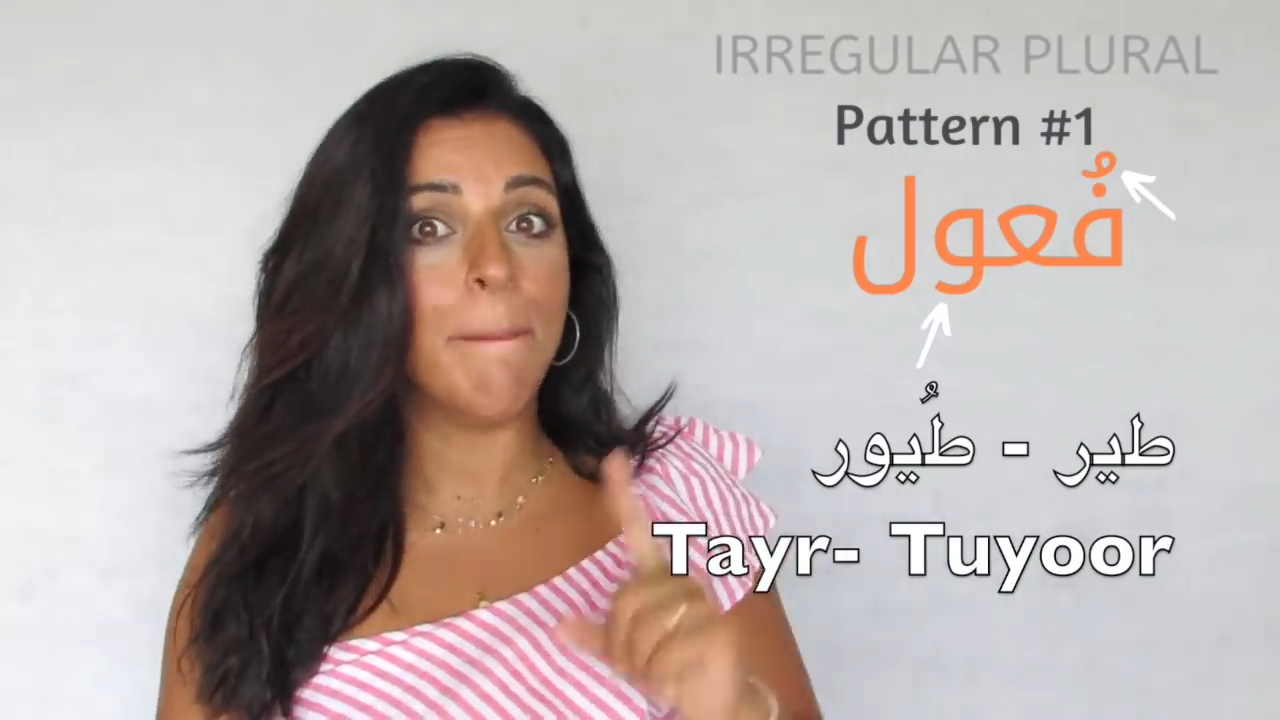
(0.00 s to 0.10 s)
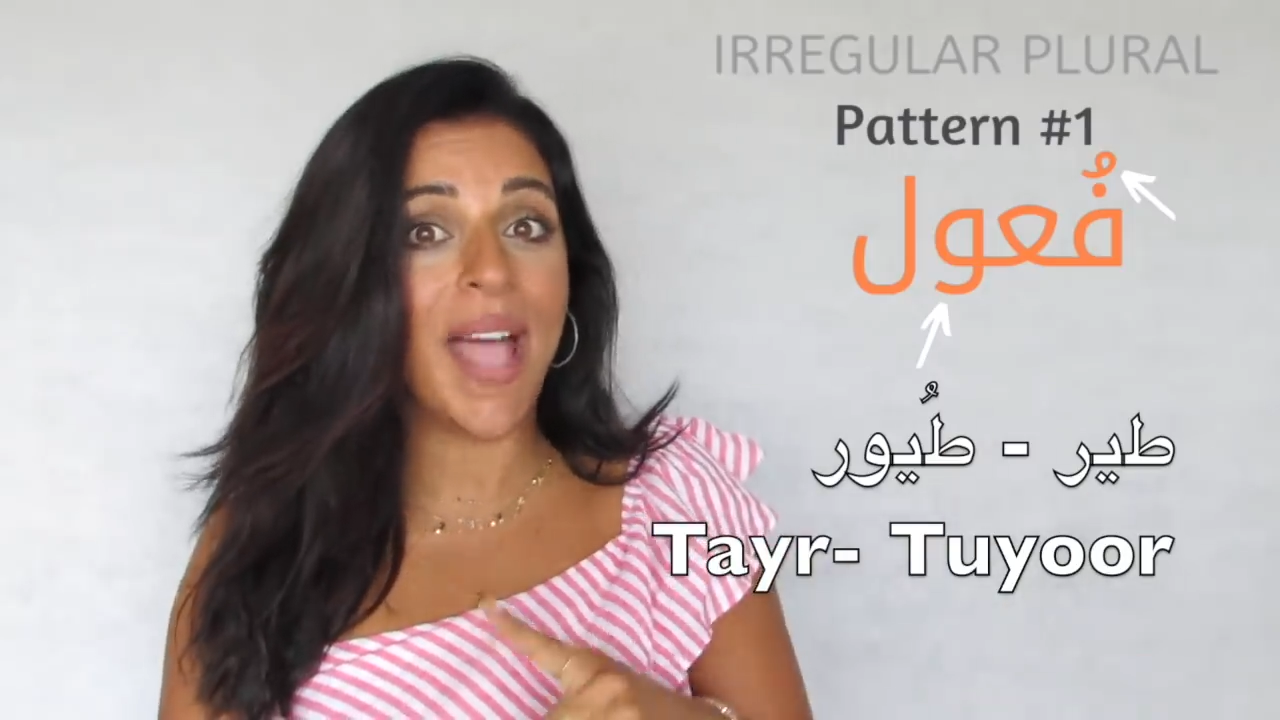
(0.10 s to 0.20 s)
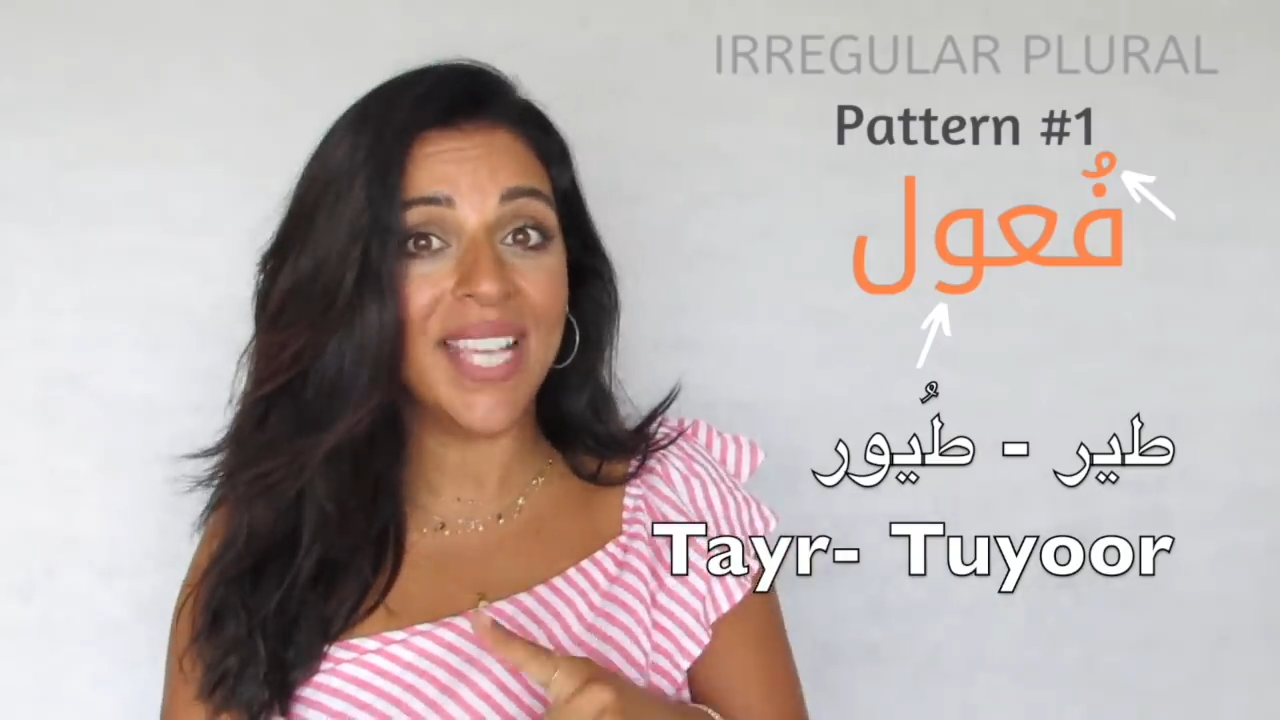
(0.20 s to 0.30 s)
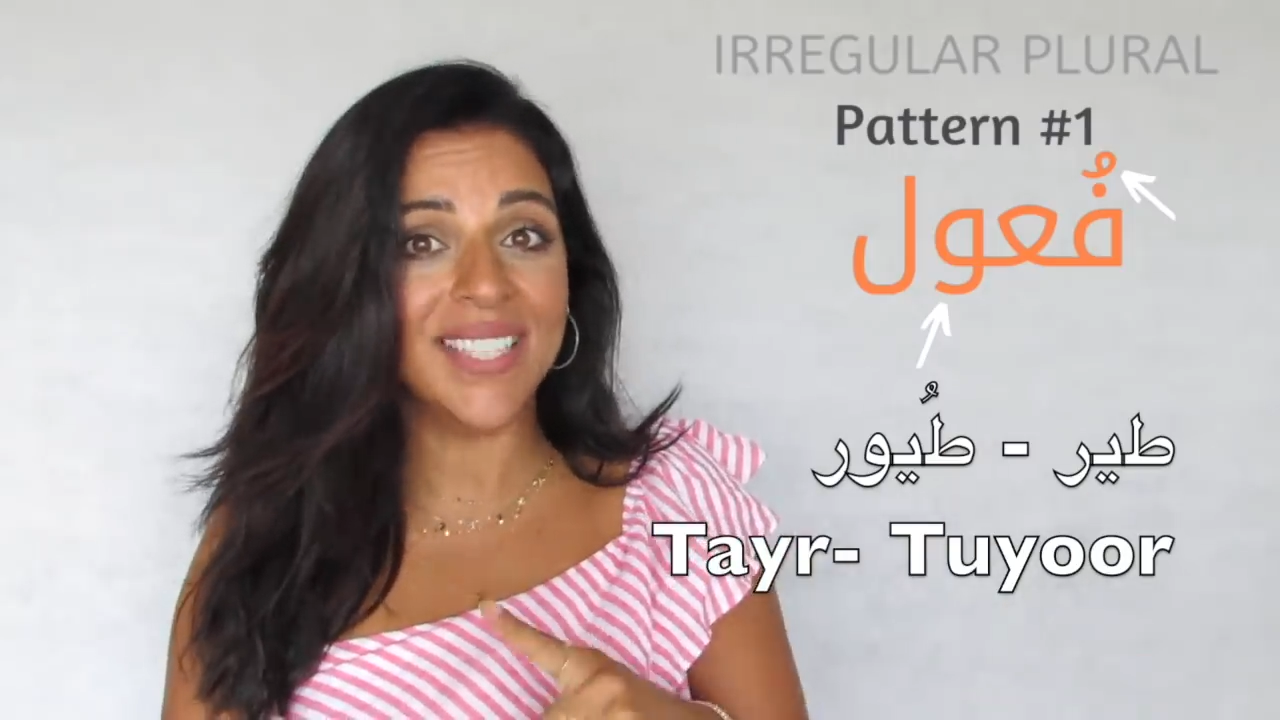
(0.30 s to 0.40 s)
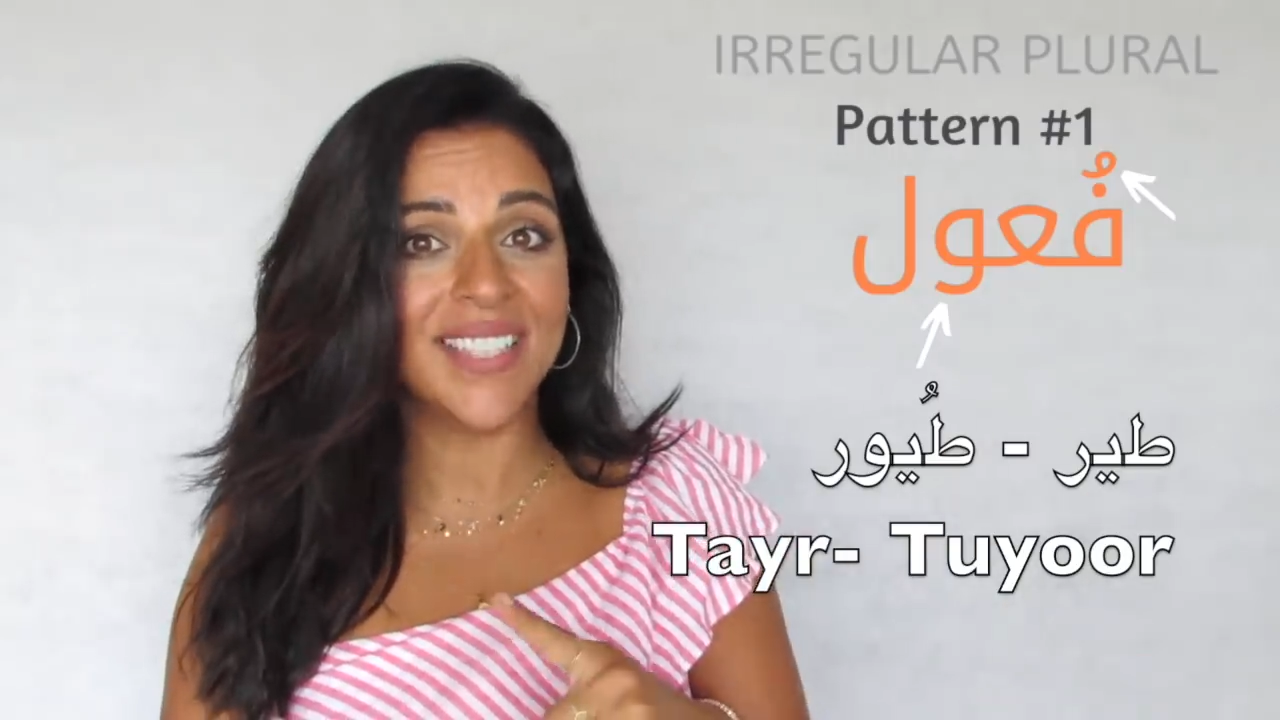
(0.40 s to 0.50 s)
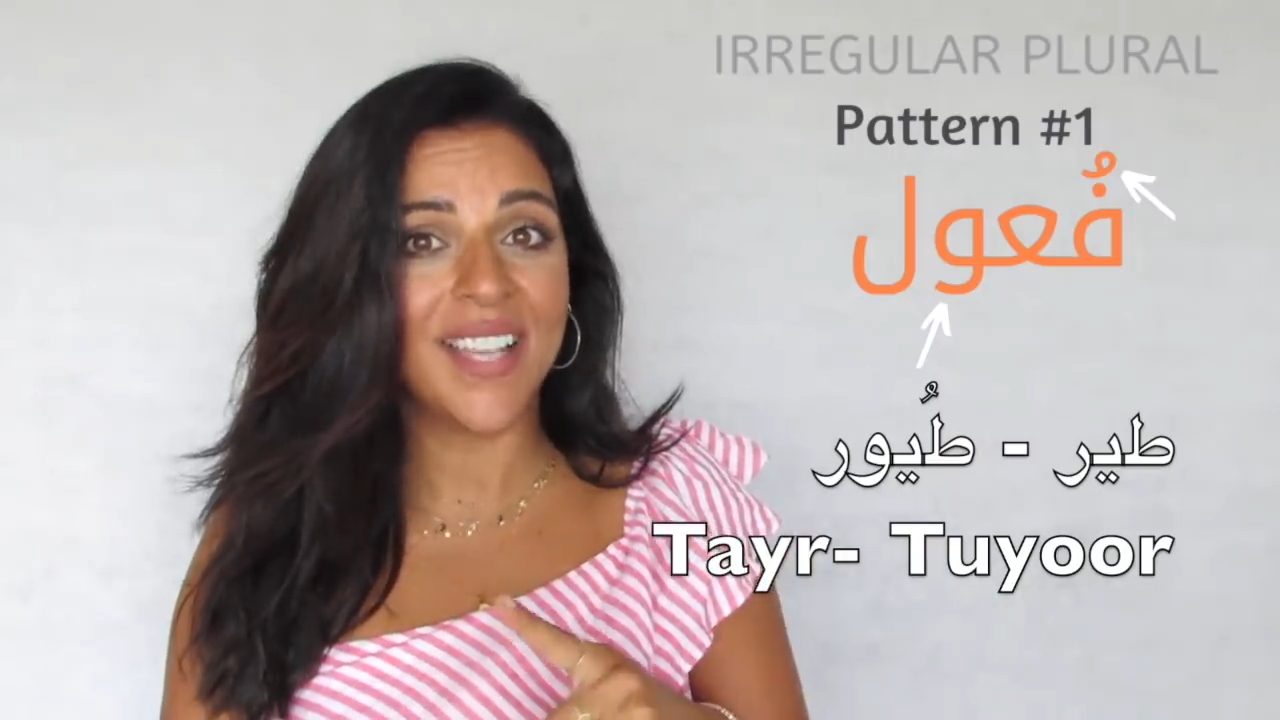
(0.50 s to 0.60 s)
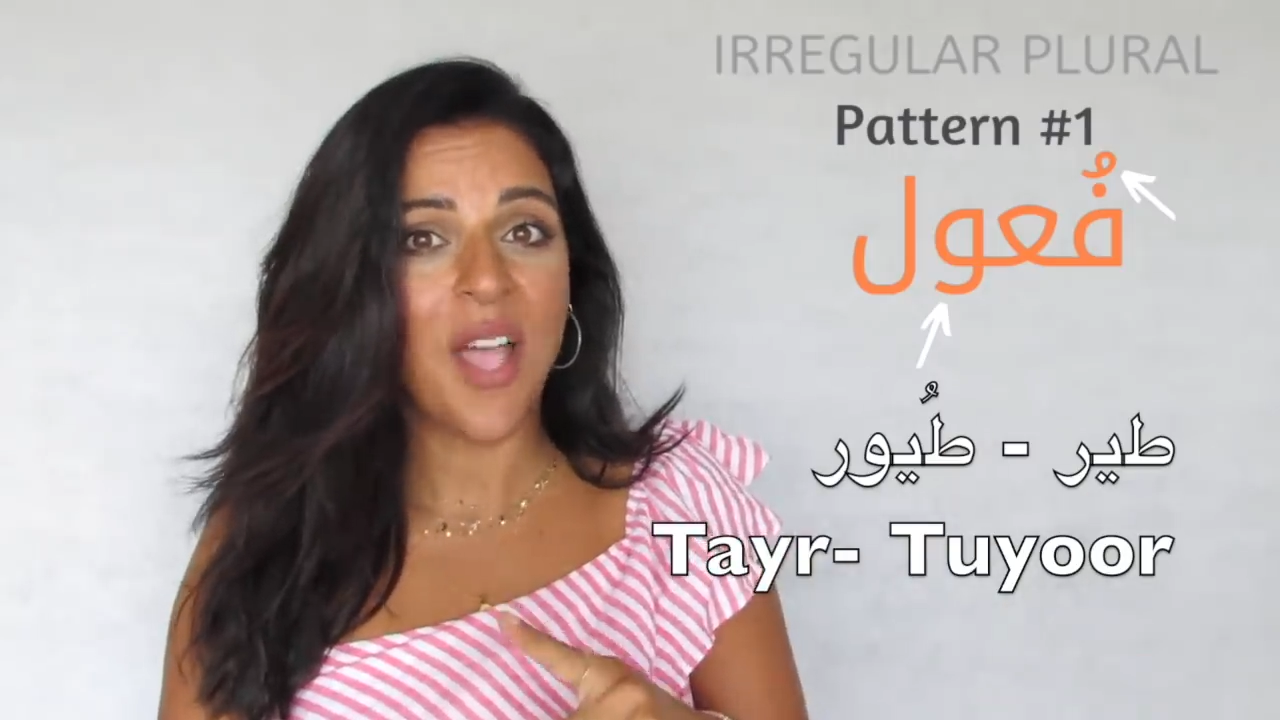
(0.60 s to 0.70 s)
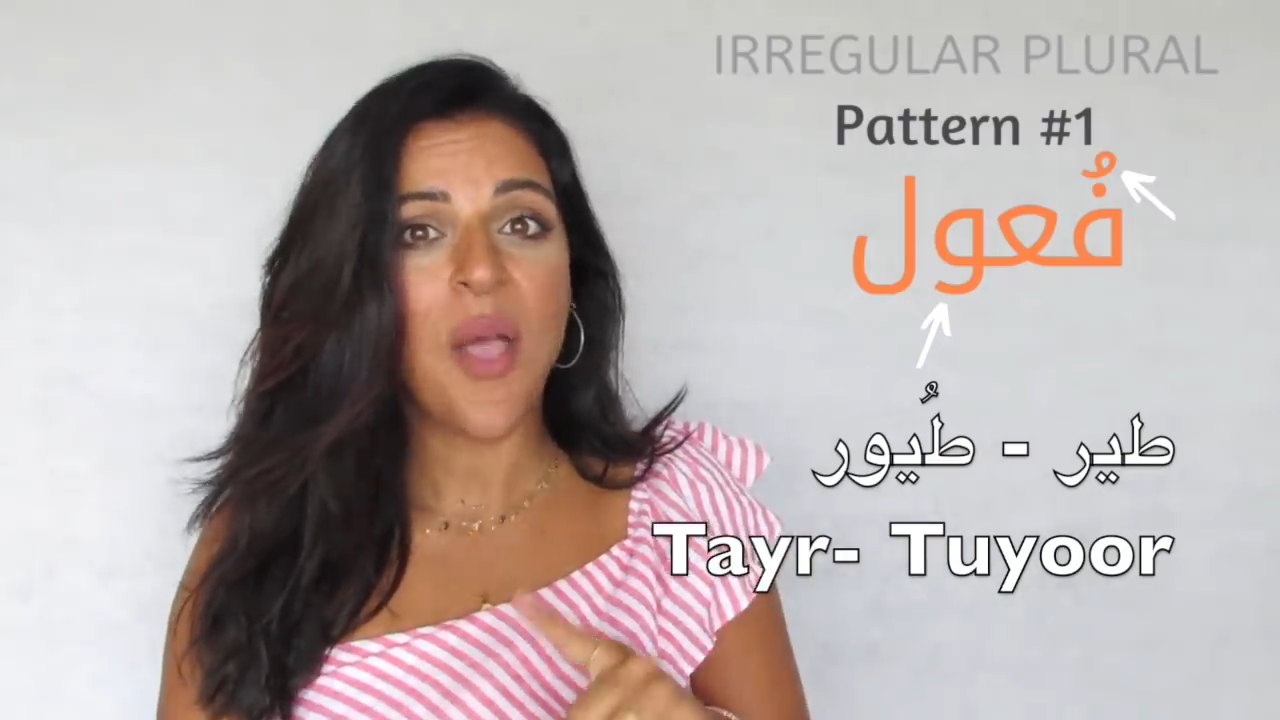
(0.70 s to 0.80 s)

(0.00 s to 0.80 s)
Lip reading: bayt,